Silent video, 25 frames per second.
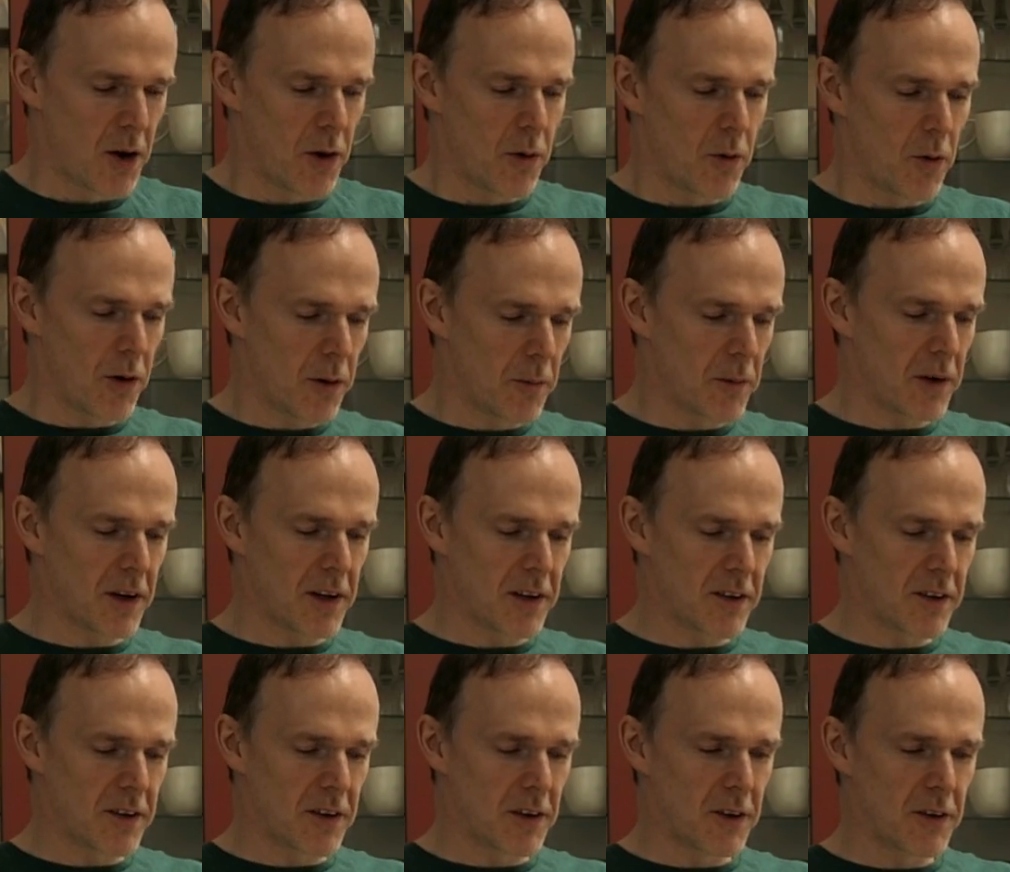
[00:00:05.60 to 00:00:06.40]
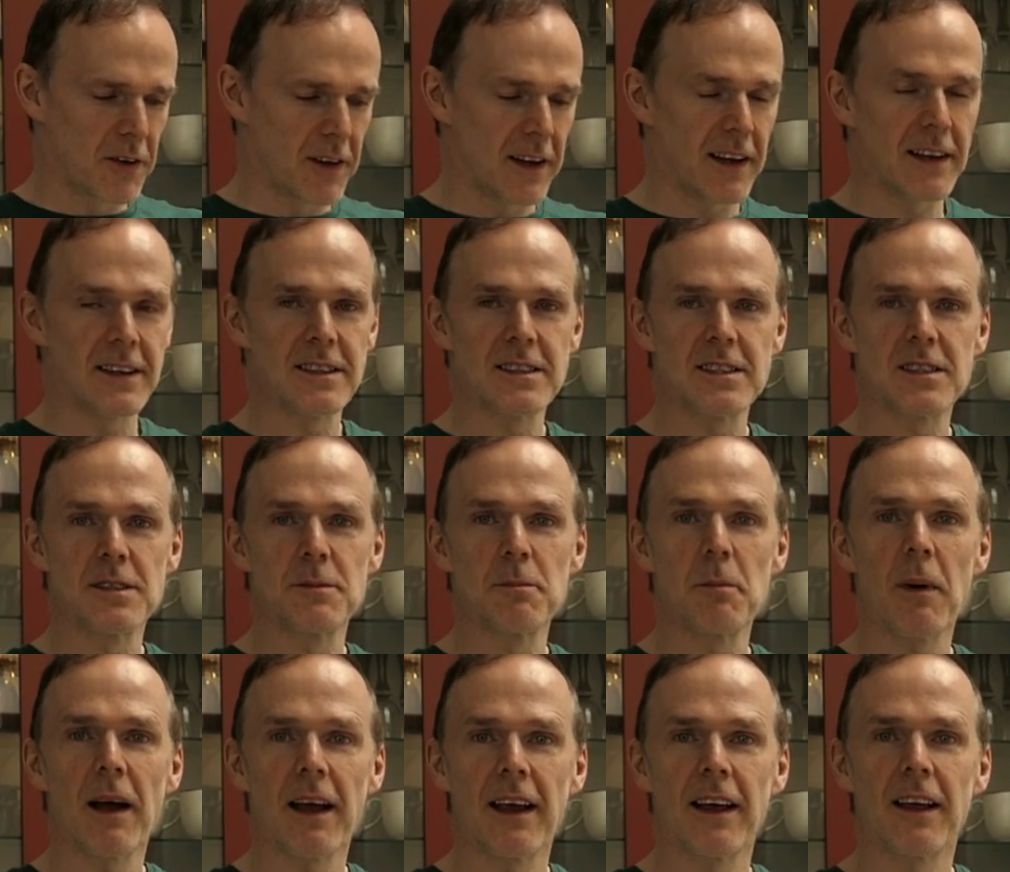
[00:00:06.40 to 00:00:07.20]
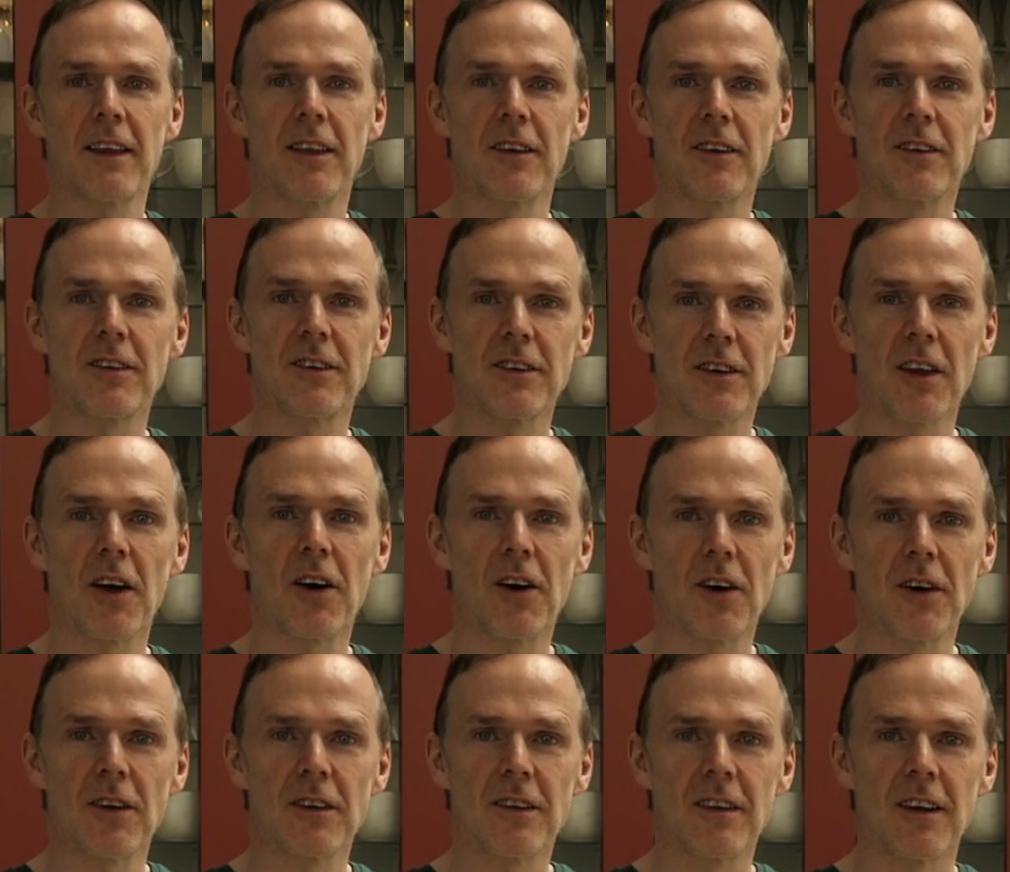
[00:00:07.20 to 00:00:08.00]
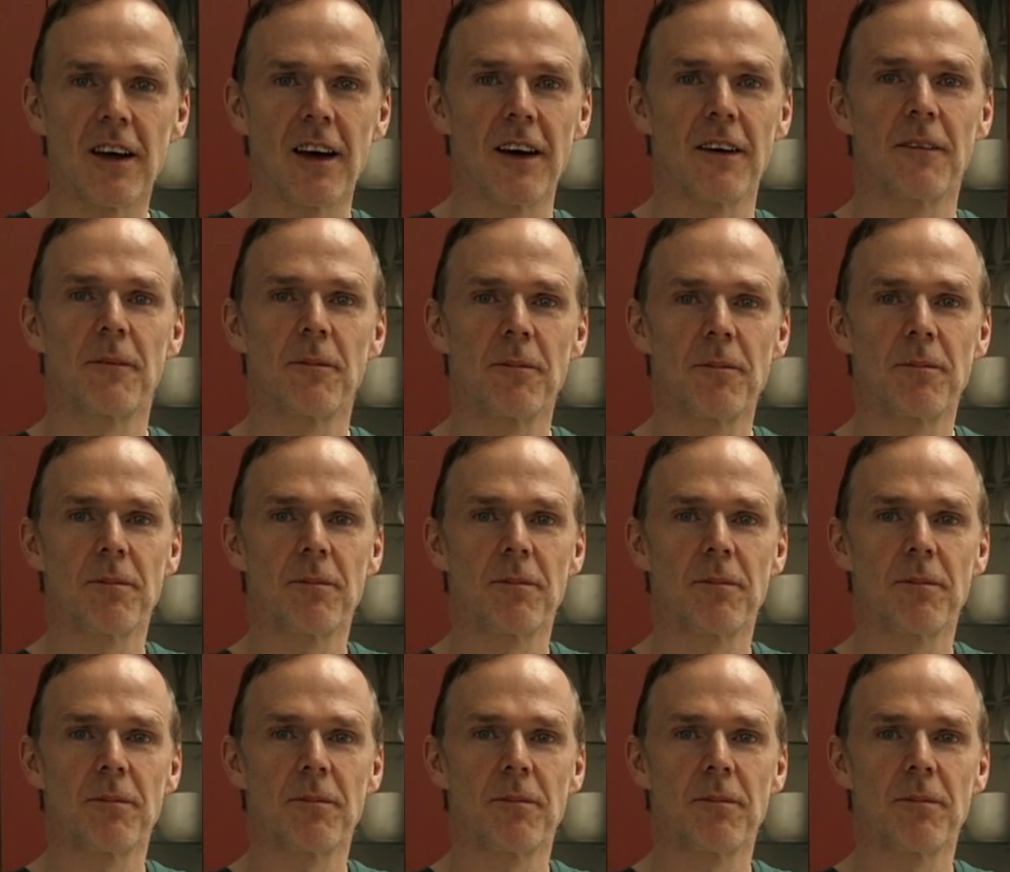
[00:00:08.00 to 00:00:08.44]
What I'm going to do is to make the starter.